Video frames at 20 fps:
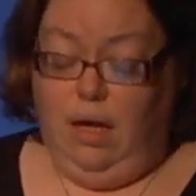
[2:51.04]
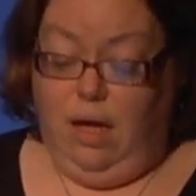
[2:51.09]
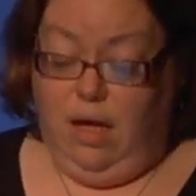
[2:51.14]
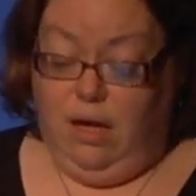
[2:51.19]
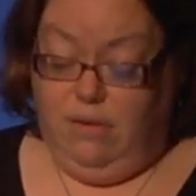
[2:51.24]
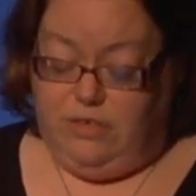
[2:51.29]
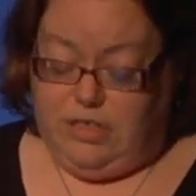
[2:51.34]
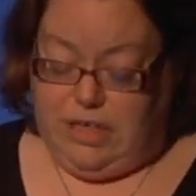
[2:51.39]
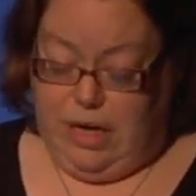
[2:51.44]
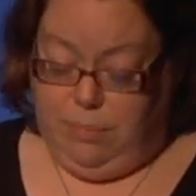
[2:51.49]

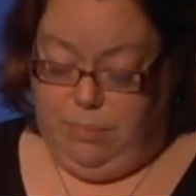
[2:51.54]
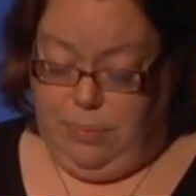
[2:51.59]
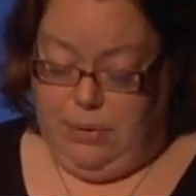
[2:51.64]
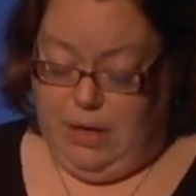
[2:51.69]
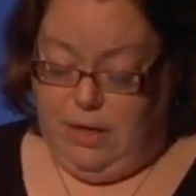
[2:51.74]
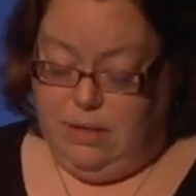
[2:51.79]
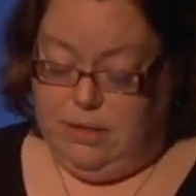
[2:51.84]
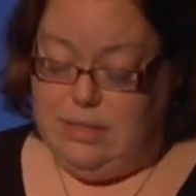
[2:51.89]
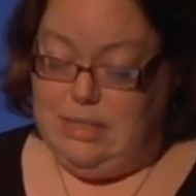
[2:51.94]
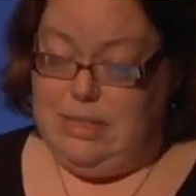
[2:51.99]
have
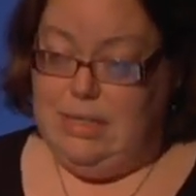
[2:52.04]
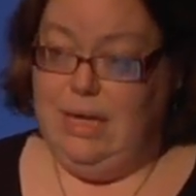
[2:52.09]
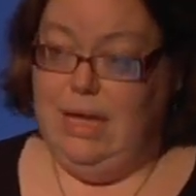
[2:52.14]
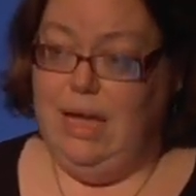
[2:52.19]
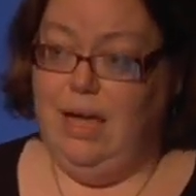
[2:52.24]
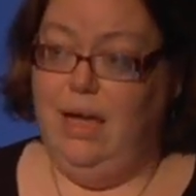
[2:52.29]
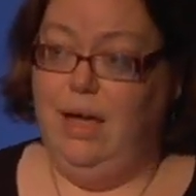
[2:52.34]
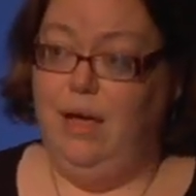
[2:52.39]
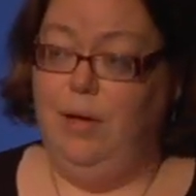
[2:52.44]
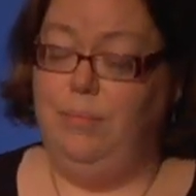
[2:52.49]
championed
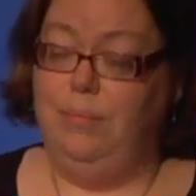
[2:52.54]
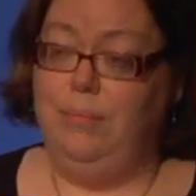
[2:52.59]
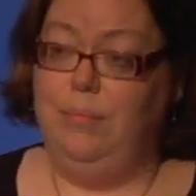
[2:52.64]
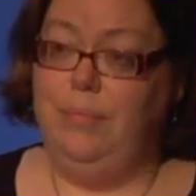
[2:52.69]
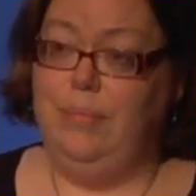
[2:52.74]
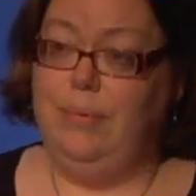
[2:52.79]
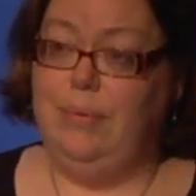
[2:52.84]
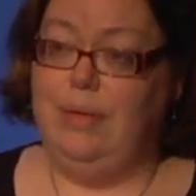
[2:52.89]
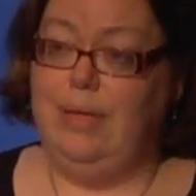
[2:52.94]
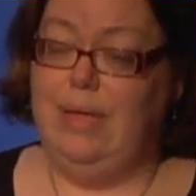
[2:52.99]

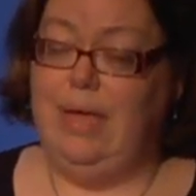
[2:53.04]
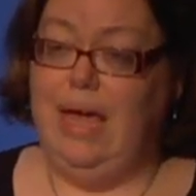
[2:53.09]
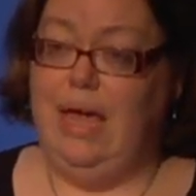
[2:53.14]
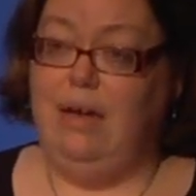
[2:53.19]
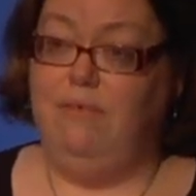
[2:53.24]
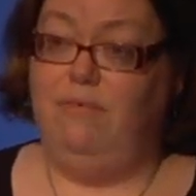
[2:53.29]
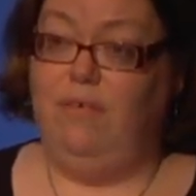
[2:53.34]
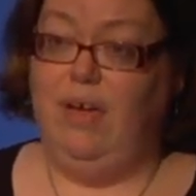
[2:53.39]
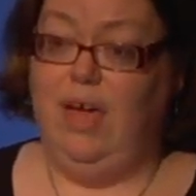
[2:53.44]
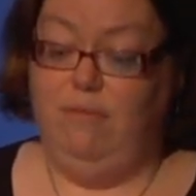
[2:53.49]

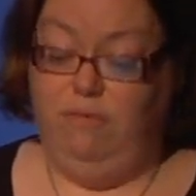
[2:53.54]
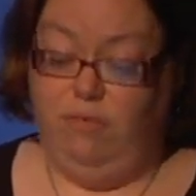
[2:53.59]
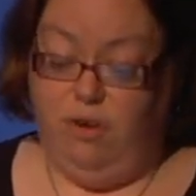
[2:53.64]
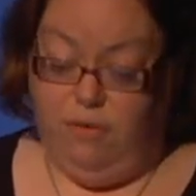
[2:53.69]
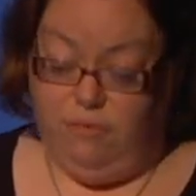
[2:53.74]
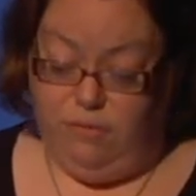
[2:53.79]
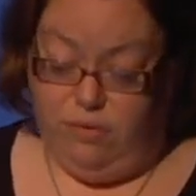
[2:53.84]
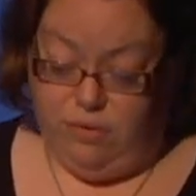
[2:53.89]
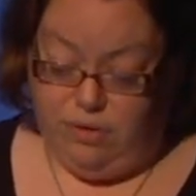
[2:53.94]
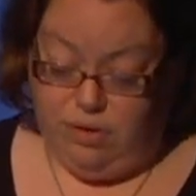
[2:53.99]
in
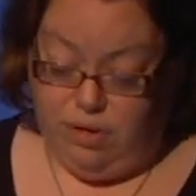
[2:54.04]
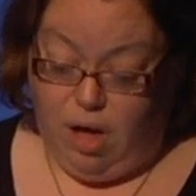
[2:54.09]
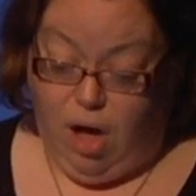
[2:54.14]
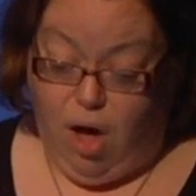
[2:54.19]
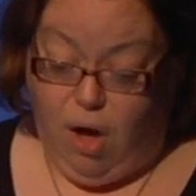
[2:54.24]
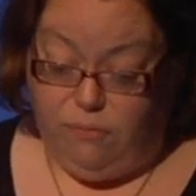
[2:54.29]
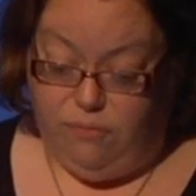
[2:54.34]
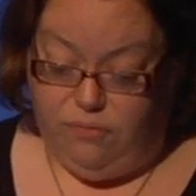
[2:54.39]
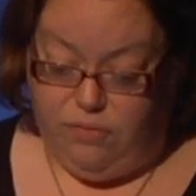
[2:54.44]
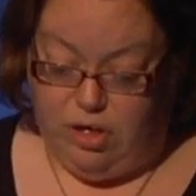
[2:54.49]
favour
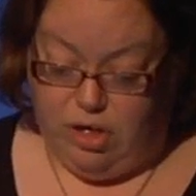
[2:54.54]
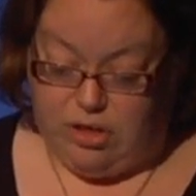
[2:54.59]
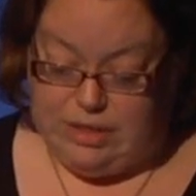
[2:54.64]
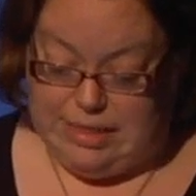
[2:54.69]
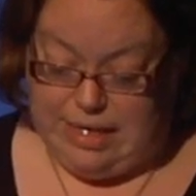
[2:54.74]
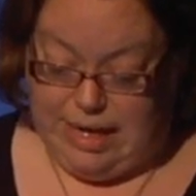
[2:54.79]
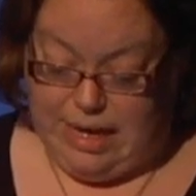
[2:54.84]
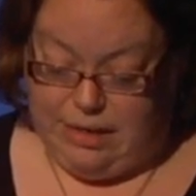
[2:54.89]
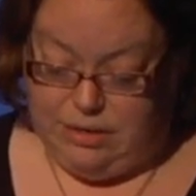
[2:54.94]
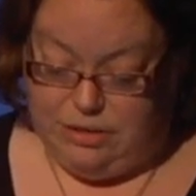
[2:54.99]
of
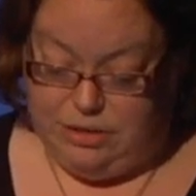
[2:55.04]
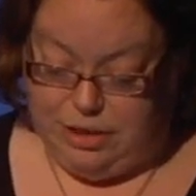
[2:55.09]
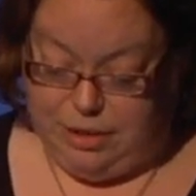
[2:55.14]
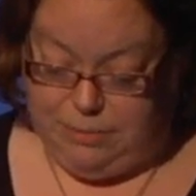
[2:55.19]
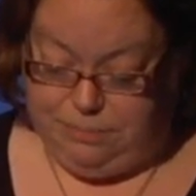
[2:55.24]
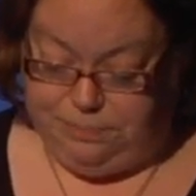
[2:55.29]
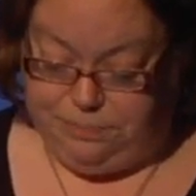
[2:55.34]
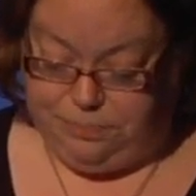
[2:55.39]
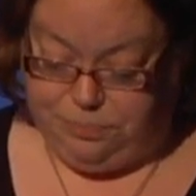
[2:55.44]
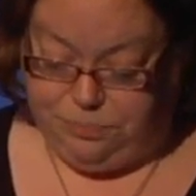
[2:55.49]
nostalgia.